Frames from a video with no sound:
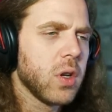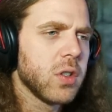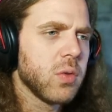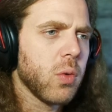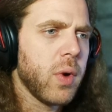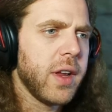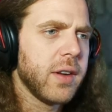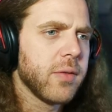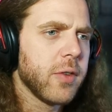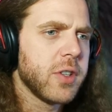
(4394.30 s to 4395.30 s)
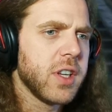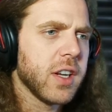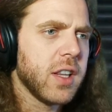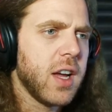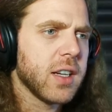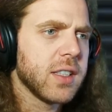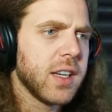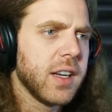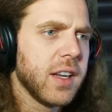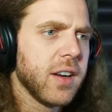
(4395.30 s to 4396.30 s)
So we're waiting for 10 o'clock to
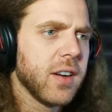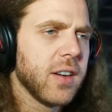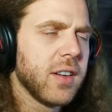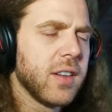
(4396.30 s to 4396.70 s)
get here.